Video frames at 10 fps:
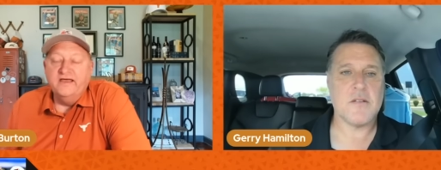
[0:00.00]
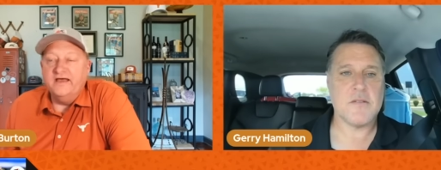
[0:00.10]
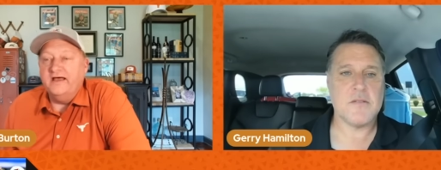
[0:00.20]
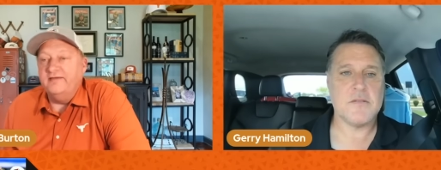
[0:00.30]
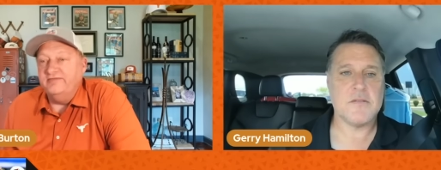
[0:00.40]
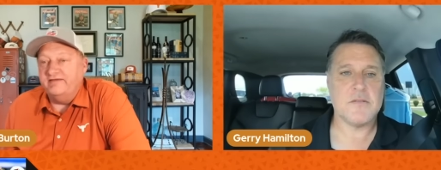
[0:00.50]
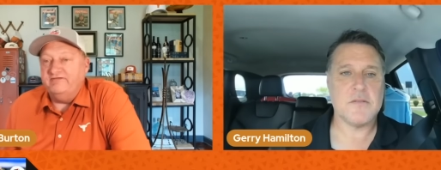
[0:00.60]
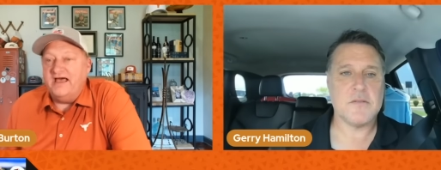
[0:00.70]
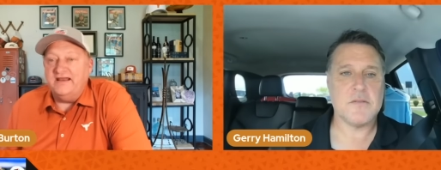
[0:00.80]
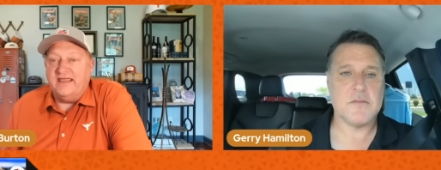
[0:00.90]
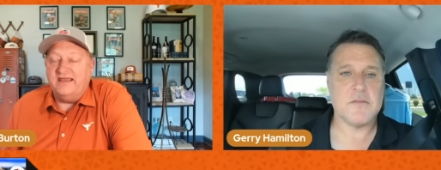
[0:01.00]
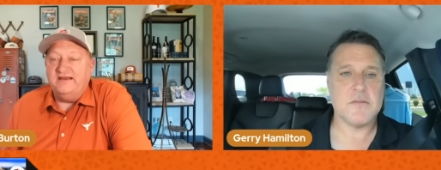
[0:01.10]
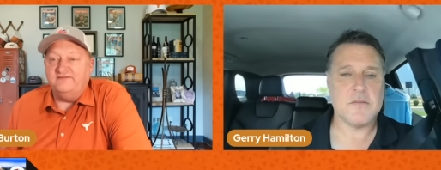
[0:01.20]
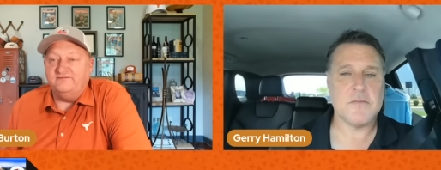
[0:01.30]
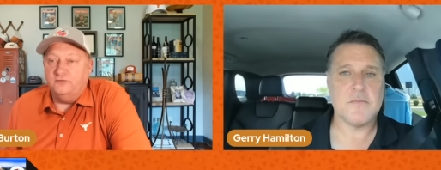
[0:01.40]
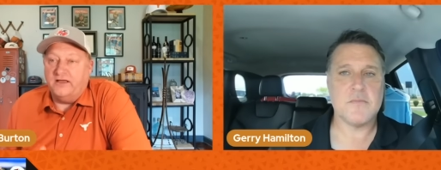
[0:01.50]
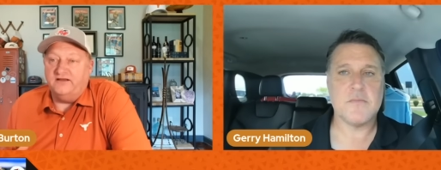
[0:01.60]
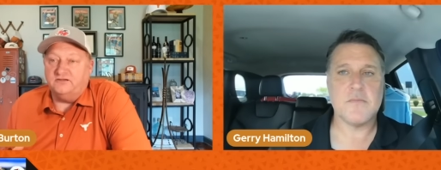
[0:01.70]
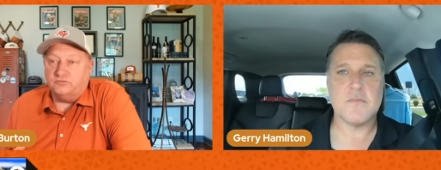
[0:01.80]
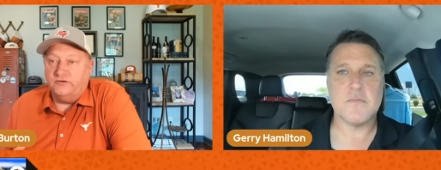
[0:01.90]
Speaker 1: Uh, they've got 82,
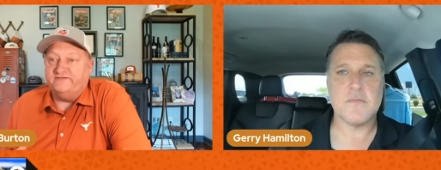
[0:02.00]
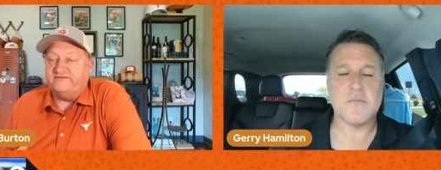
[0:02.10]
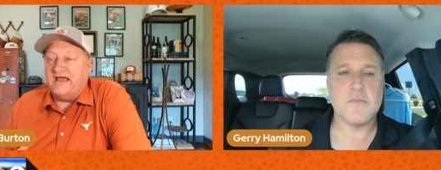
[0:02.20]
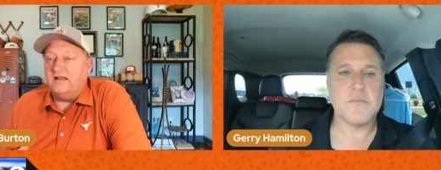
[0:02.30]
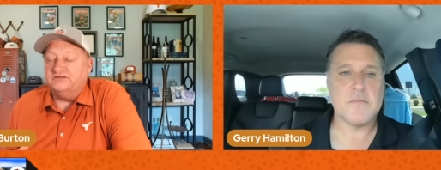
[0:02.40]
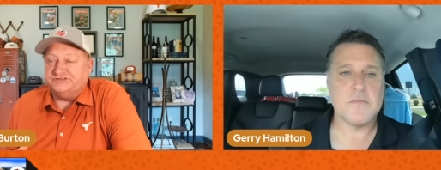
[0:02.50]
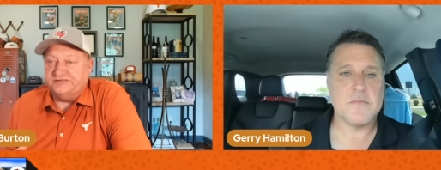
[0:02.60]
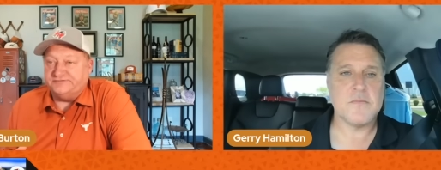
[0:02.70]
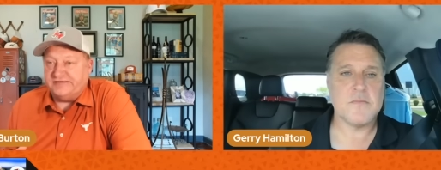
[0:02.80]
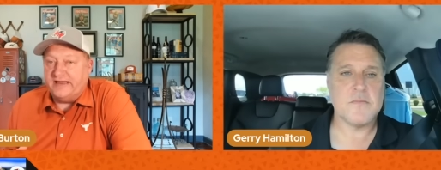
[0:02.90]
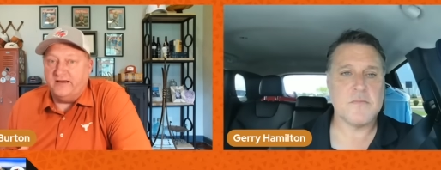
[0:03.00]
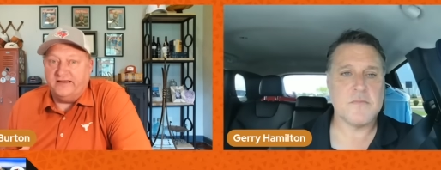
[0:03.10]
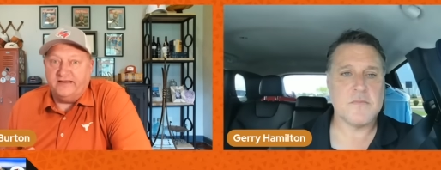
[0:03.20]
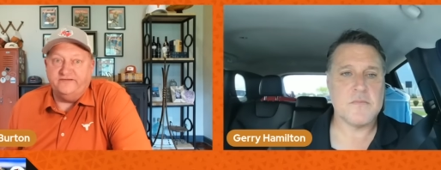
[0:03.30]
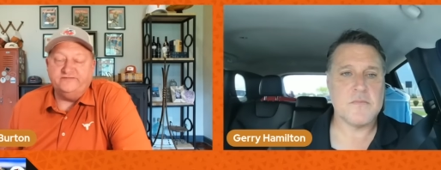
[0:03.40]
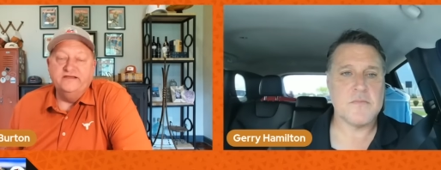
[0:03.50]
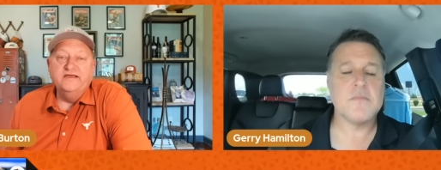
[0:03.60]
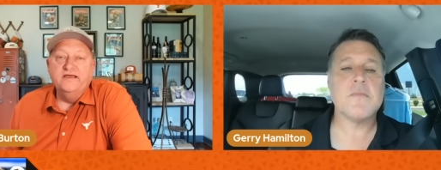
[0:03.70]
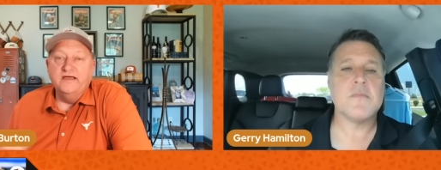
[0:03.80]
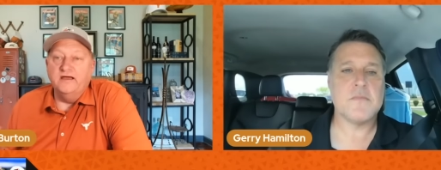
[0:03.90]
83 scholarships now, I guess.
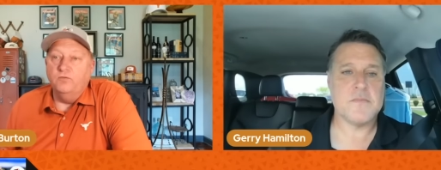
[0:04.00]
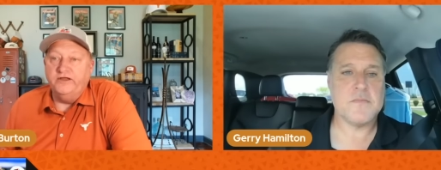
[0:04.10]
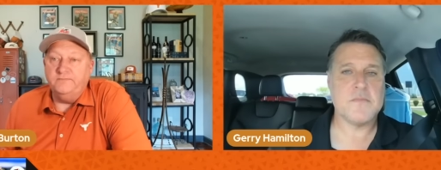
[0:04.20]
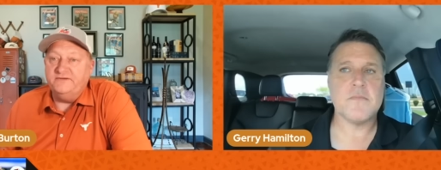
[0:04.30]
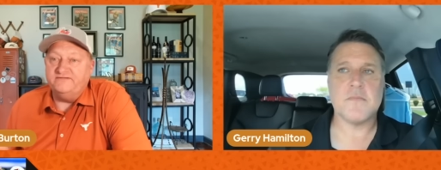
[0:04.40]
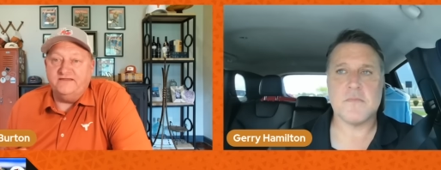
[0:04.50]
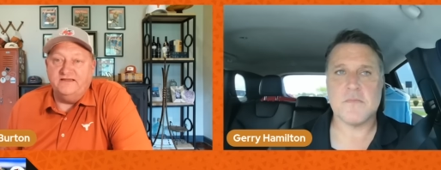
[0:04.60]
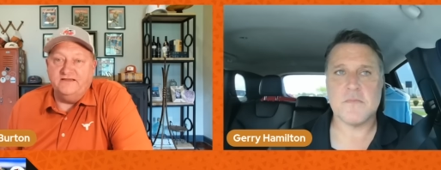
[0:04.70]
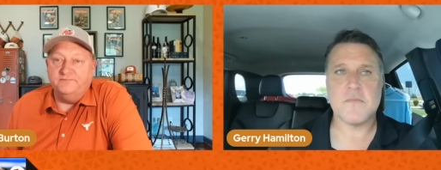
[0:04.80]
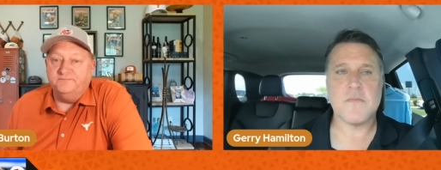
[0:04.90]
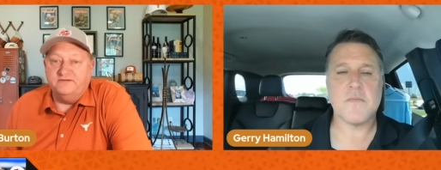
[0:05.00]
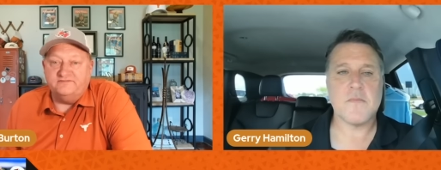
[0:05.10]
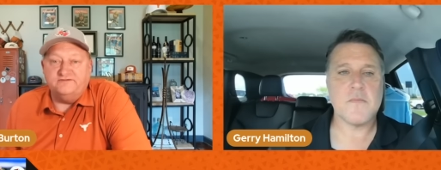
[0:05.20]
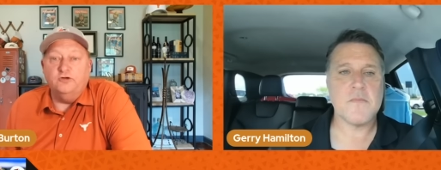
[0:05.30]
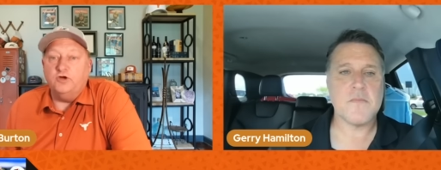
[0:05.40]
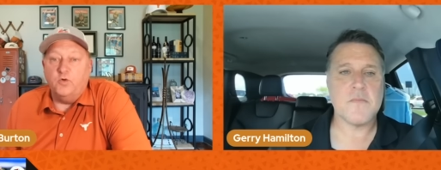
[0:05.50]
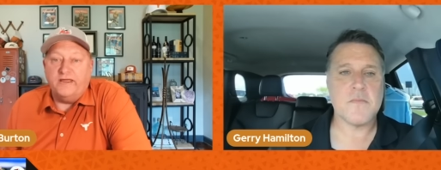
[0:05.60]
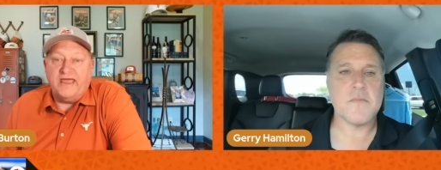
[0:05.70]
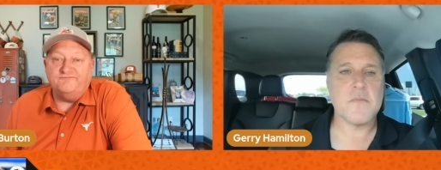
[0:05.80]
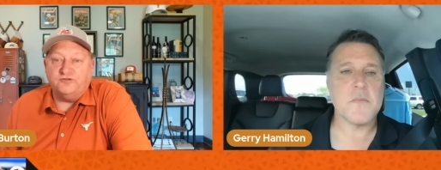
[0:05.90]
Uh, we could be seeing them still
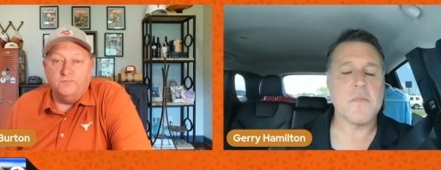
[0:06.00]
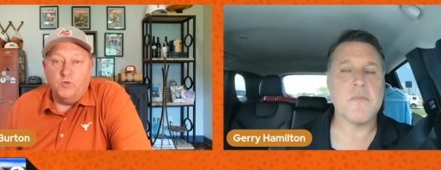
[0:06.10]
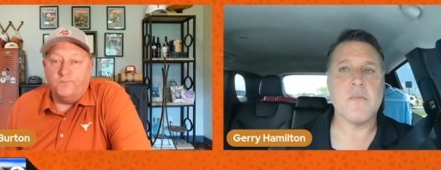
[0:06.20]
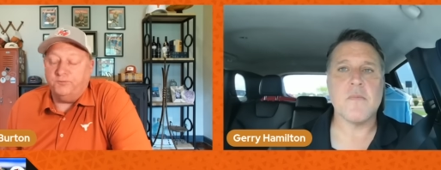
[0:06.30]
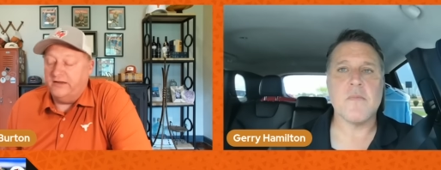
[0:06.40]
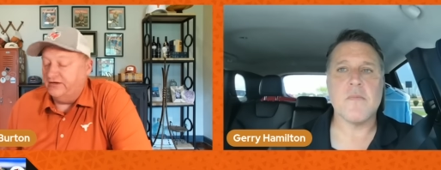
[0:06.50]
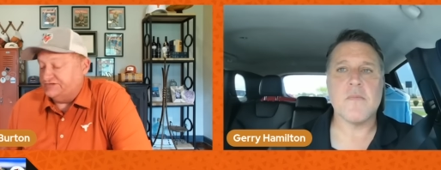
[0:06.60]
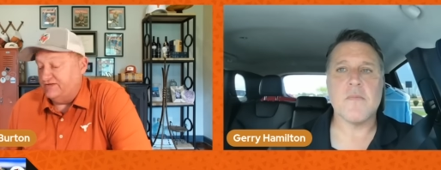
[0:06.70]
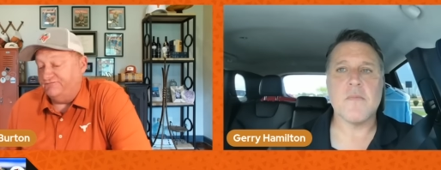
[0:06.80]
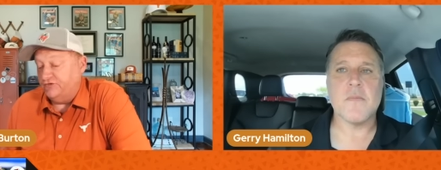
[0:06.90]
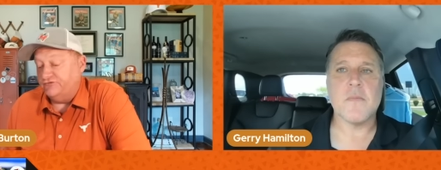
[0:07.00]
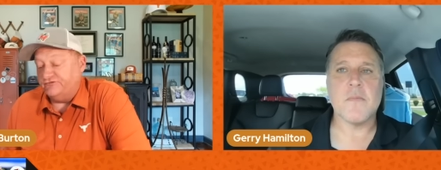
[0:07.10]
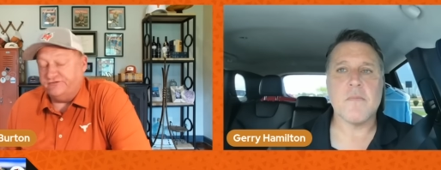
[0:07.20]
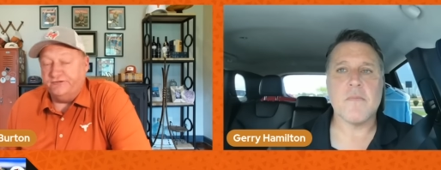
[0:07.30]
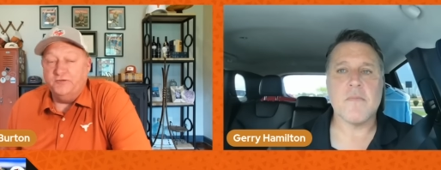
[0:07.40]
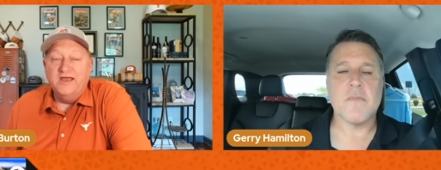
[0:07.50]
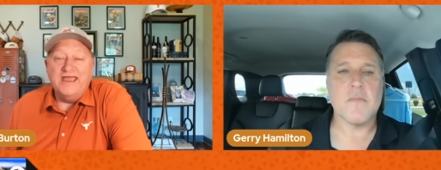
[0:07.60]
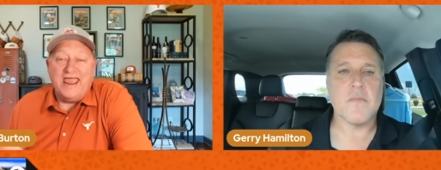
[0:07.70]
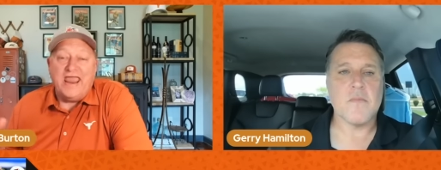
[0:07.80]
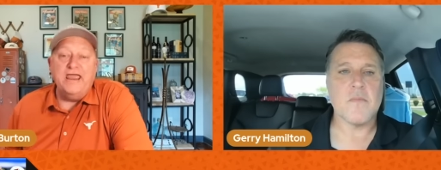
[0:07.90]
going after more players in the future too,
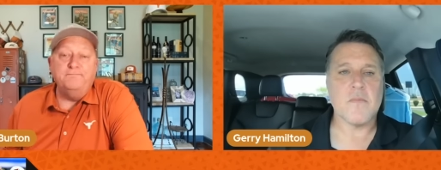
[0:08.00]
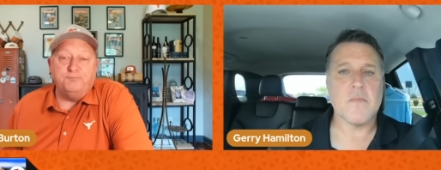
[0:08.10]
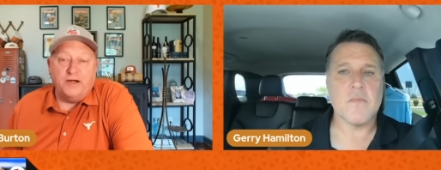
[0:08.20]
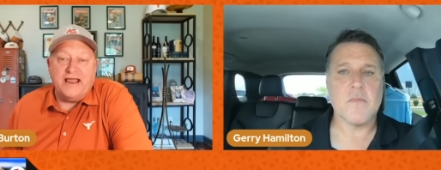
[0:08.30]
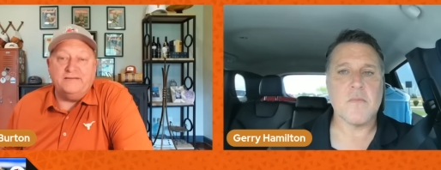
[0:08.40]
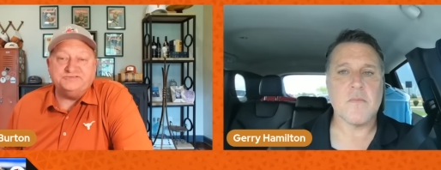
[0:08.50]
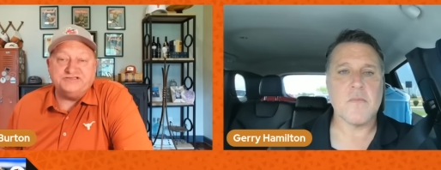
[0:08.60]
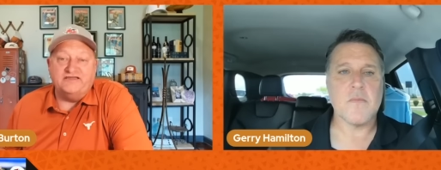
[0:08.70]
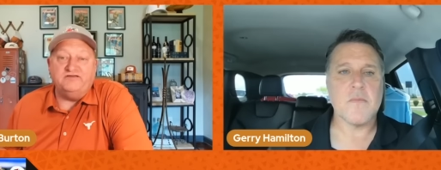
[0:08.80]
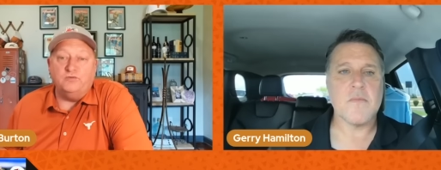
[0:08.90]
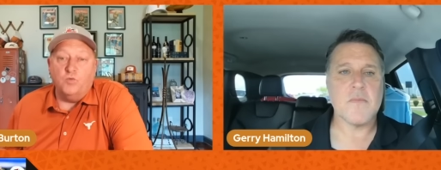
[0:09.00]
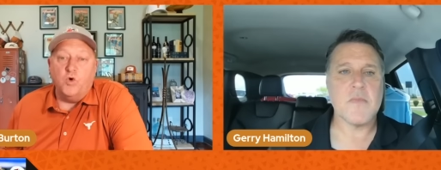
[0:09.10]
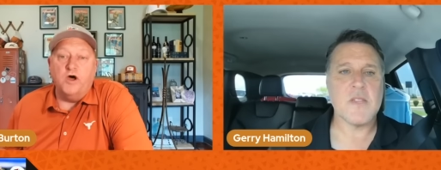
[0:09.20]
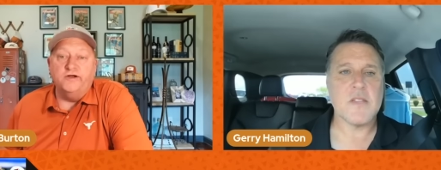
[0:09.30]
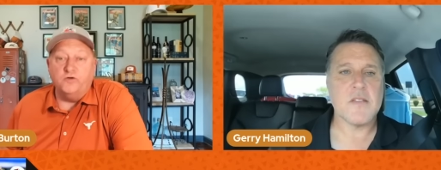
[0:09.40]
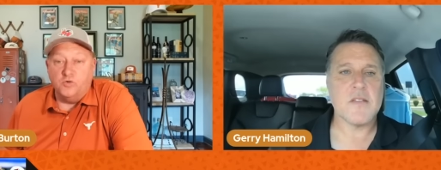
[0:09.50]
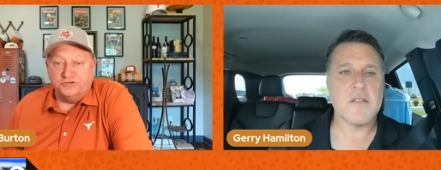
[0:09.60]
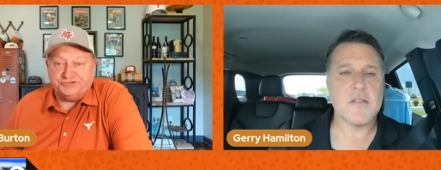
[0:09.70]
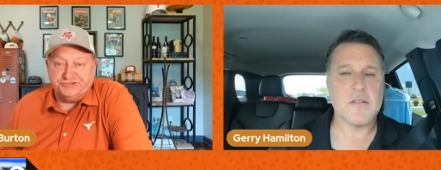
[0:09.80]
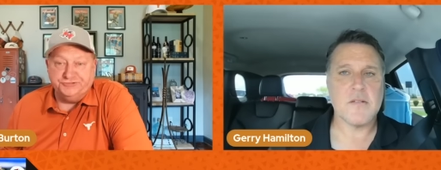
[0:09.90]
and perhaps saving one
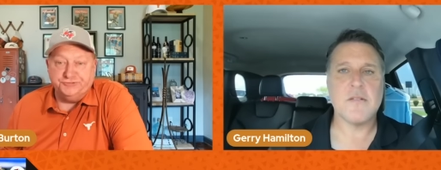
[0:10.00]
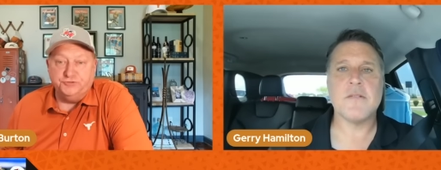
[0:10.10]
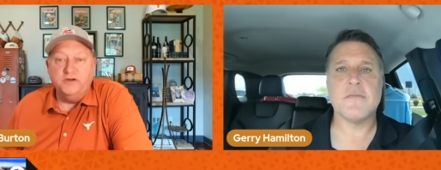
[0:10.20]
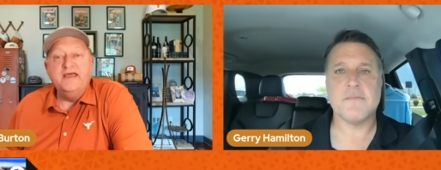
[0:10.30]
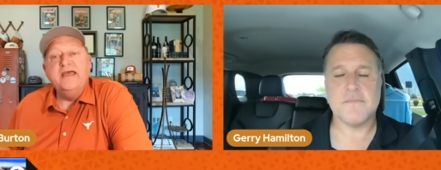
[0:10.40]
or two